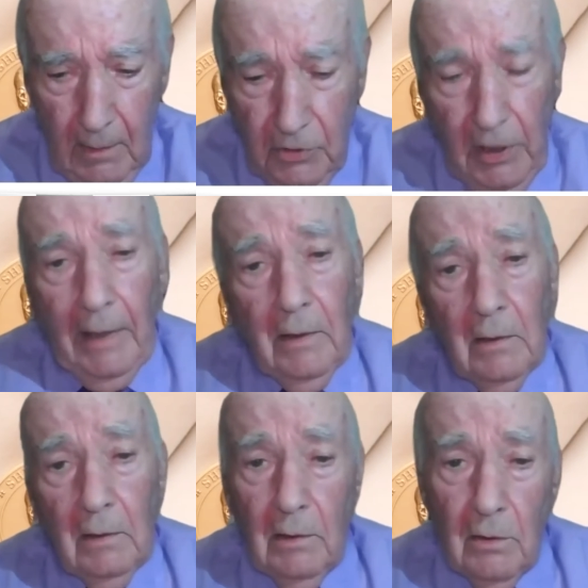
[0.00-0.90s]

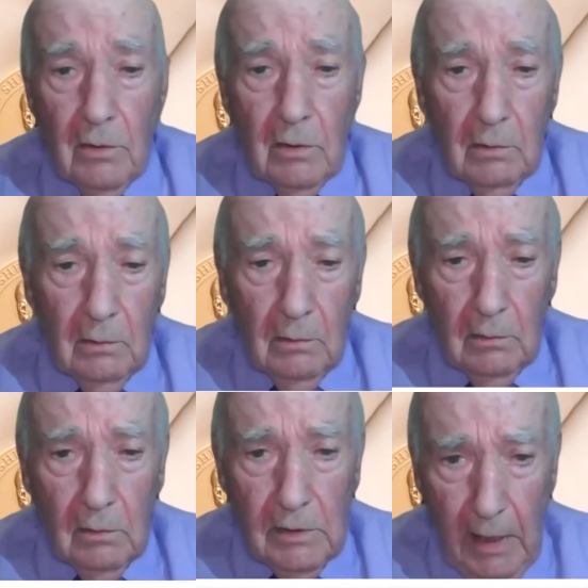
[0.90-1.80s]
China is
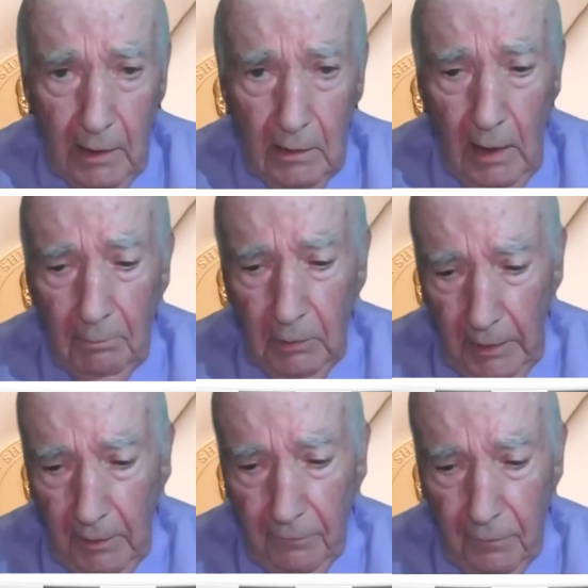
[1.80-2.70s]
second, I
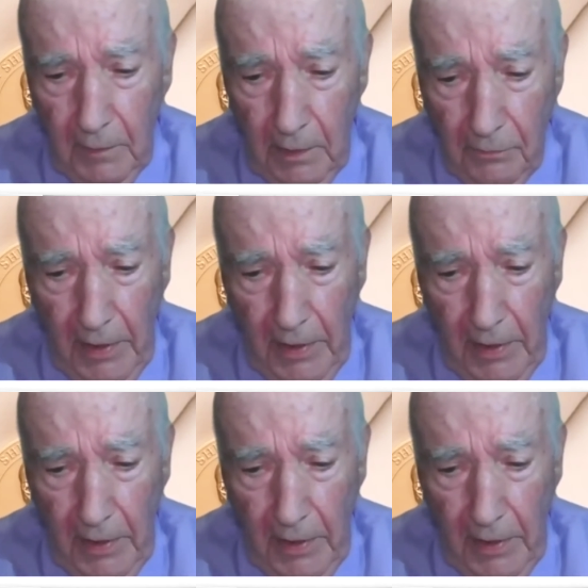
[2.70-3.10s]
believe, in